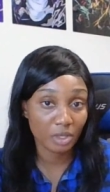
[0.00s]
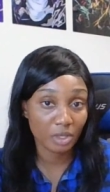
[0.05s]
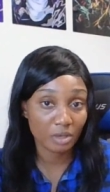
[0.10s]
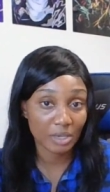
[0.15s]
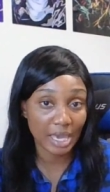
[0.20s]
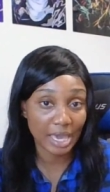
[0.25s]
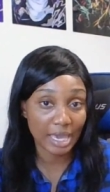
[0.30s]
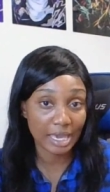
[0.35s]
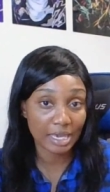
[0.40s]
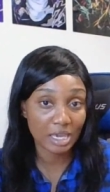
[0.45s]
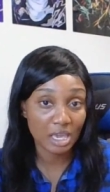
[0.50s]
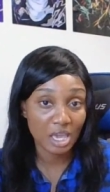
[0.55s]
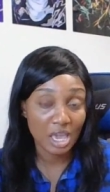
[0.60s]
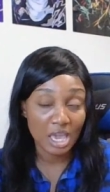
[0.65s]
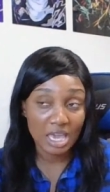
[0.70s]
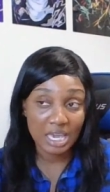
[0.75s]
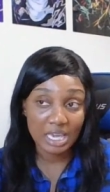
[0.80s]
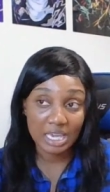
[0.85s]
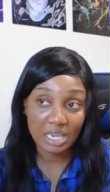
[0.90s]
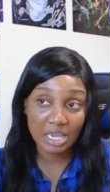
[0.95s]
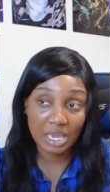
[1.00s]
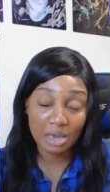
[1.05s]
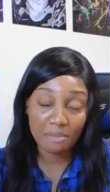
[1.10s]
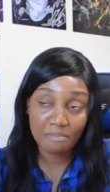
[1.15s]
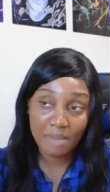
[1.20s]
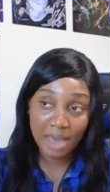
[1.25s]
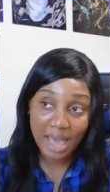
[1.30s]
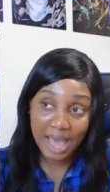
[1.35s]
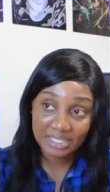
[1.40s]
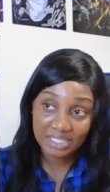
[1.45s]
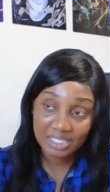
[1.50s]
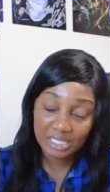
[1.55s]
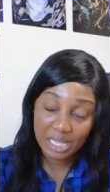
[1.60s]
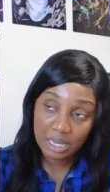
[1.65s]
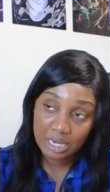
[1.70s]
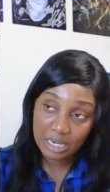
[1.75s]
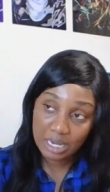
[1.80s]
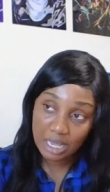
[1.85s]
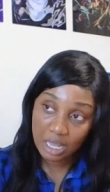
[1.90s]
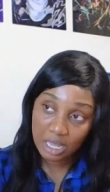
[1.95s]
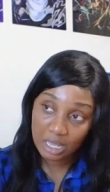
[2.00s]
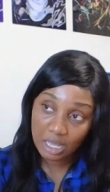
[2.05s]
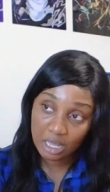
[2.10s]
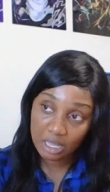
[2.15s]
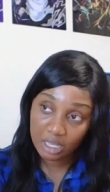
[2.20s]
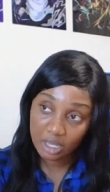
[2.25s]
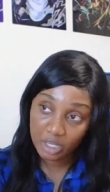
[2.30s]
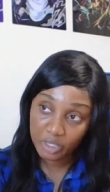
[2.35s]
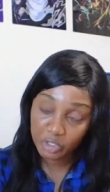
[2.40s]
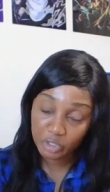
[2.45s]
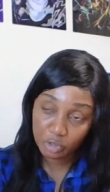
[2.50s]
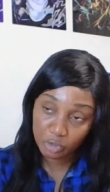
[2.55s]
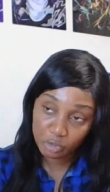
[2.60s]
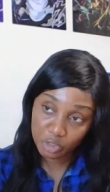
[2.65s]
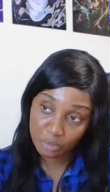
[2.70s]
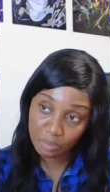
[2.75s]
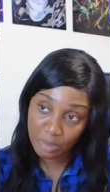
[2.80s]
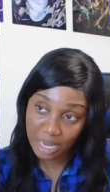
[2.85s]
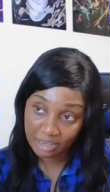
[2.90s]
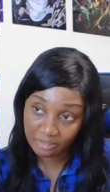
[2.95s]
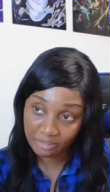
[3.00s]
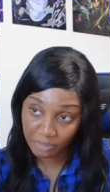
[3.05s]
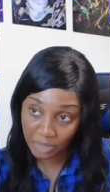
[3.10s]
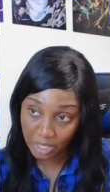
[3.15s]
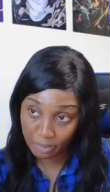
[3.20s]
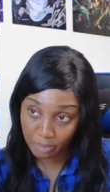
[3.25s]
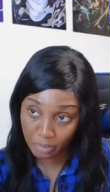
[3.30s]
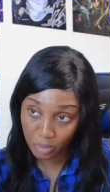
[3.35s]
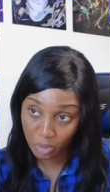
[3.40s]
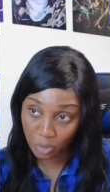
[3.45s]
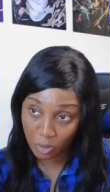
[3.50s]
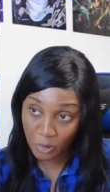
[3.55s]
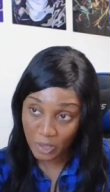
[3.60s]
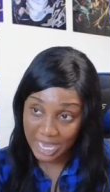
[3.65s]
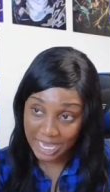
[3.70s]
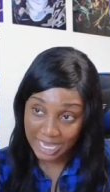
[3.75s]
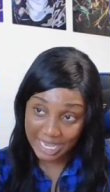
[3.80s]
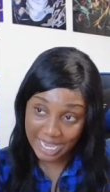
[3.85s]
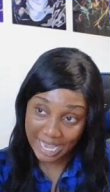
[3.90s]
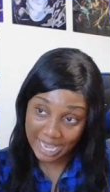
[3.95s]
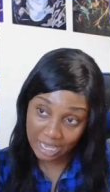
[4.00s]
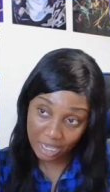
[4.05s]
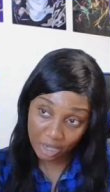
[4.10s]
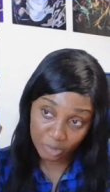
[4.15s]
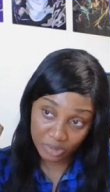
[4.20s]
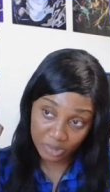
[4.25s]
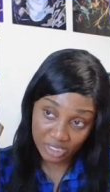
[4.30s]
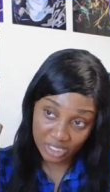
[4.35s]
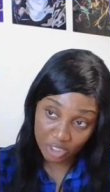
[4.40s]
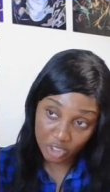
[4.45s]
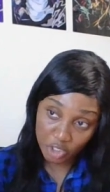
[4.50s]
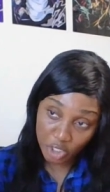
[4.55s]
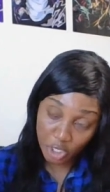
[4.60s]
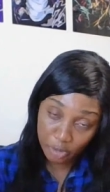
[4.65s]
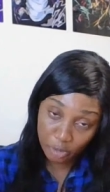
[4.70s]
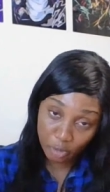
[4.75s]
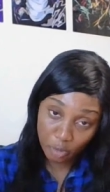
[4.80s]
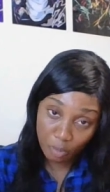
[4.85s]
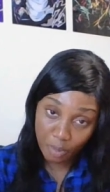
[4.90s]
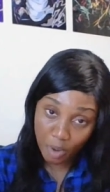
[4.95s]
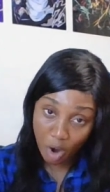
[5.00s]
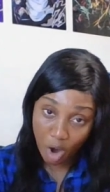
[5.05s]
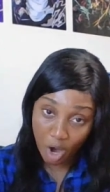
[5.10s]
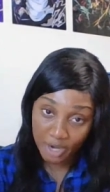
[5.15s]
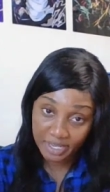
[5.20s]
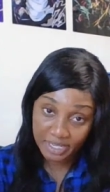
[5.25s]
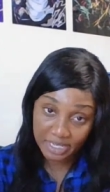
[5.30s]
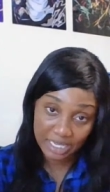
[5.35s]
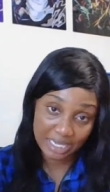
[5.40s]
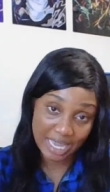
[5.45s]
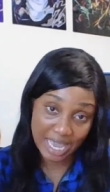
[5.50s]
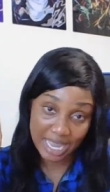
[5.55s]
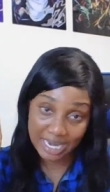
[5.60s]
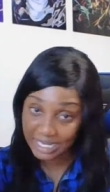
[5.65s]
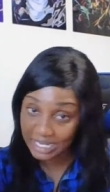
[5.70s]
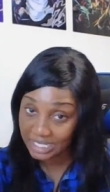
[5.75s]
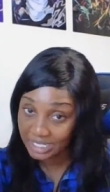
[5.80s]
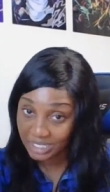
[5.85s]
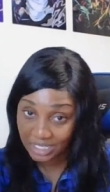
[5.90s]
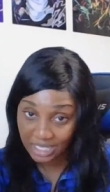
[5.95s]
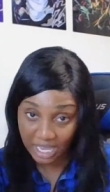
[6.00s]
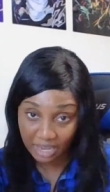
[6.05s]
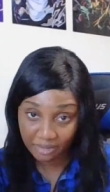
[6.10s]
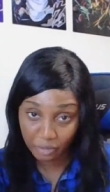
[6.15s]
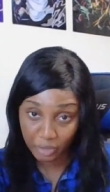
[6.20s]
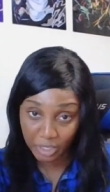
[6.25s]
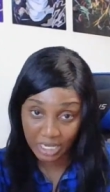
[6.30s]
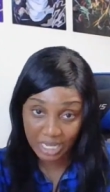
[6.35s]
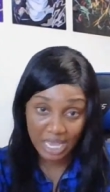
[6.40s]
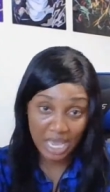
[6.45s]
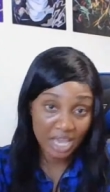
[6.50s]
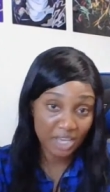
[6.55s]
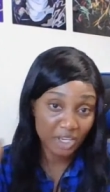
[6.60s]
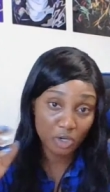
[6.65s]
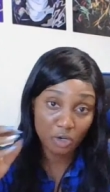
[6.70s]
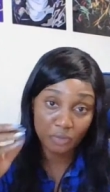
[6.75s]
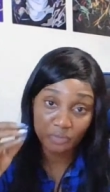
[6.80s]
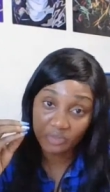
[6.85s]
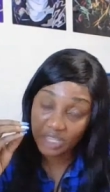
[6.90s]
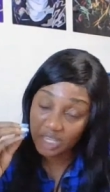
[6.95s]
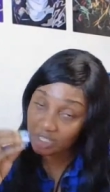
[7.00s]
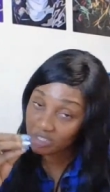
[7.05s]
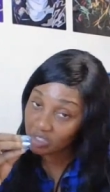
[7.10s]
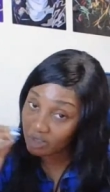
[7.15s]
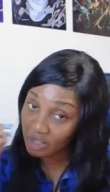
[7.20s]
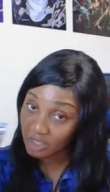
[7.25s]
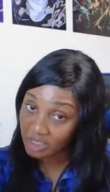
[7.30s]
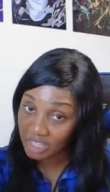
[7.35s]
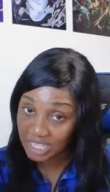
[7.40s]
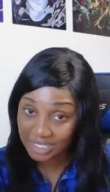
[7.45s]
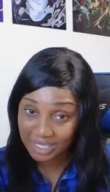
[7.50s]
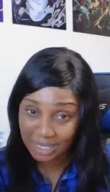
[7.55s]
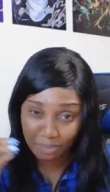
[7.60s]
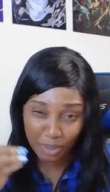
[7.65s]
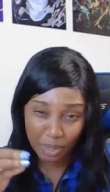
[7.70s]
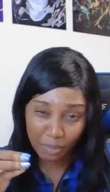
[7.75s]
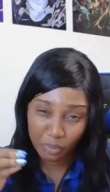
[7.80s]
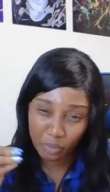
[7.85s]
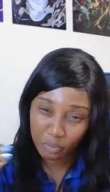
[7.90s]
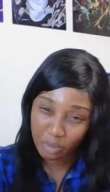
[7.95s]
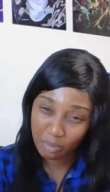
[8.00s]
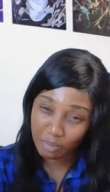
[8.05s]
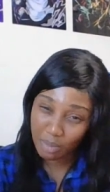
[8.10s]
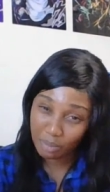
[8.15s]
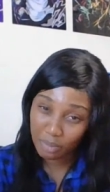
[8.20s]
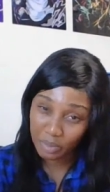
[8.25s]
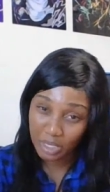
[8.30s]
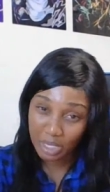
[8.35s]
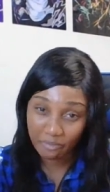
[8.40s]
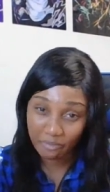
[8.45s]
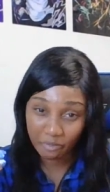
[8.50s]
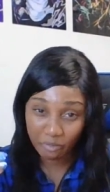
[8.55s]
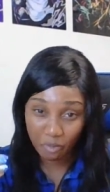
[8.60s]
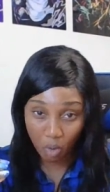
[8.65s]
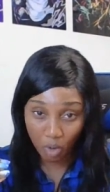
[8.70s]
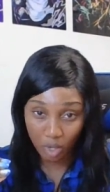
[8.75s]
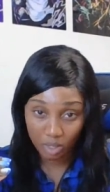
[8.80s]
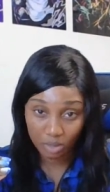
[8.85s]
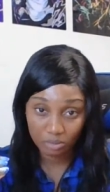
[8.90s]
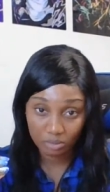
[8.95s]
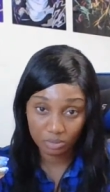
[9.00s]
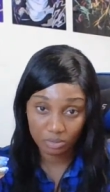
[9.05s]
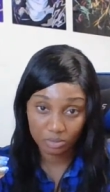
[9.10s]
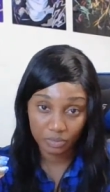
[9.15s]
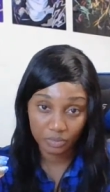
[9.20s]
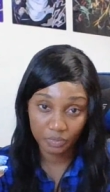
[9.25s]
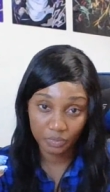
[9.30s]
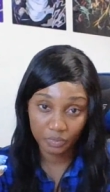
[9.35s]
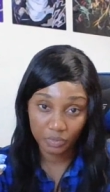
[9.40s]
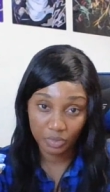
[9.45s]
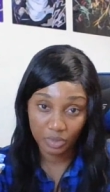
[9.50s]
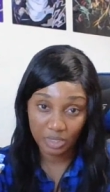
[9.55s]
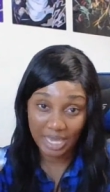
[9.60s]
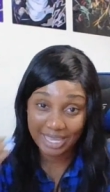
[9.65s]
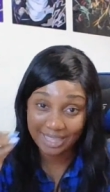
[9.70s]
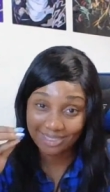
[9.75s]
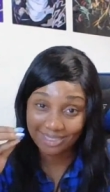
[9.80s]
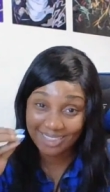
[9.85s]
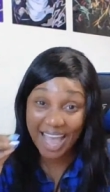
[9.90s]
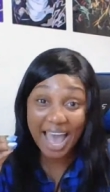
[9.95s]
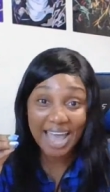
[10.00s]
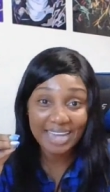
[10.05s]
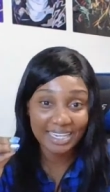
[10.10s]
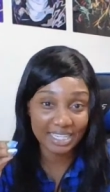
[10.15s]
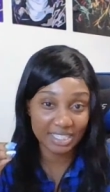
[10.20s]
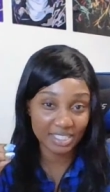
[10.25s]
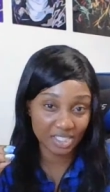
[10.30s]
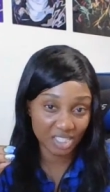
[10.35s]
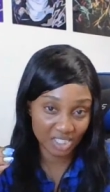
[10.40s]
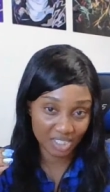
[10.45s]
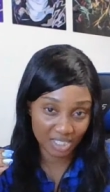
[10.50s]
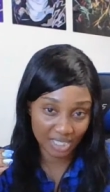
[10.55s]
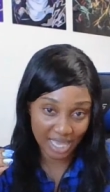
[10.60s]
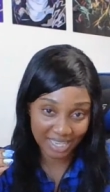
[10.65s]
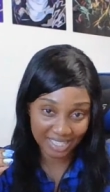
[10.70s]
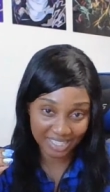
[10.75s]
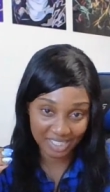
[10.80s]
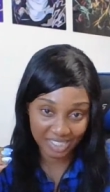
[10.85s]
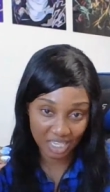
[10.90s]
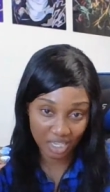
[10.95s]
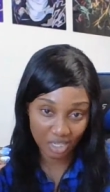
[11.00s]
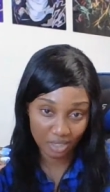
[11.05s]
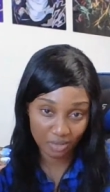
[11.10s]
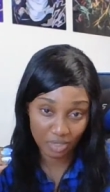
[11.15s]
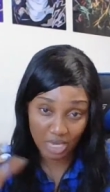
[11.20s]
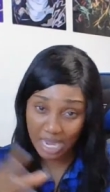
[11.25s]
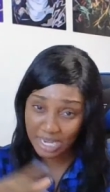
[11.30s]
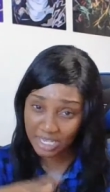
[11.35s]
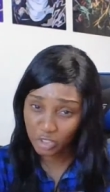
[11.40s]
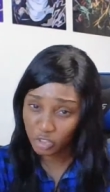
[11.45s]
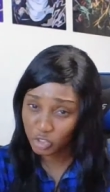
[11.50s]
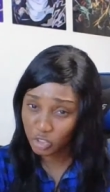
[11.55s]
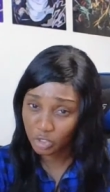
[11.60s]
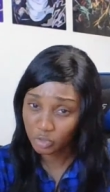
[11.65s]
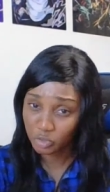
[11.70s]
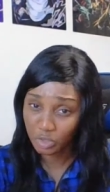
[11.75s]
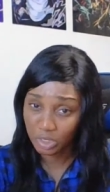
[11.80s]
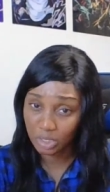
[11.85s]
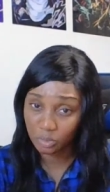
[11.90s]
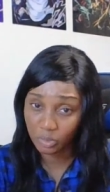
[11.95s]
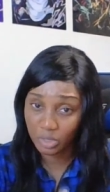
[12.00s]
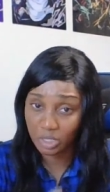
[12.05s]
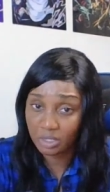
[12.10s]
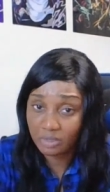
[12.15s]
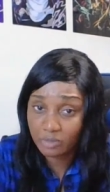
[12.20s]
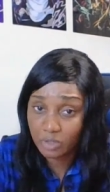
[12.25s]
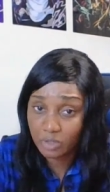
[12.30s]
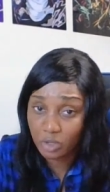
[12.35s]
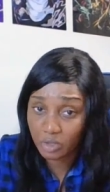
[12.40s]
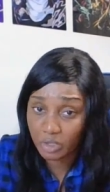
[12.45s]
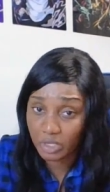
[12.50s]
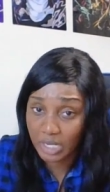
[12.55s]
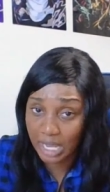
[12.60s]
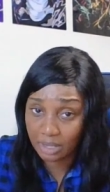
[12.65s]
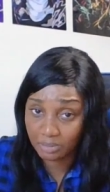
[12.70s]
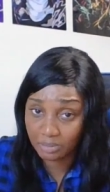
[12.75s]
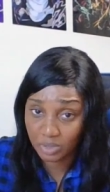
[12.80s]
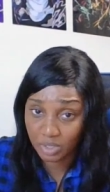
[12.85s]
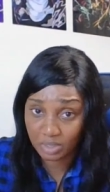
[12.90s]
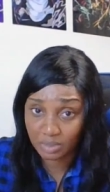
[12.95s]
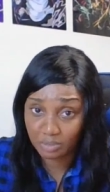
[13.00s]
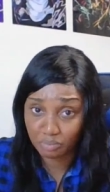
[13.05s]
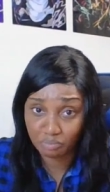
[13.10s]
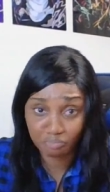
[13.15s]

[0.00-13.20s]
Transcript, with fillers: Okay, he amassed an, a, a, huge amount of people. He, he was an integral part in ending slavery. You know, these are the things that people remember him for. Okay, that is his legacy, not his children. We don't even know their names.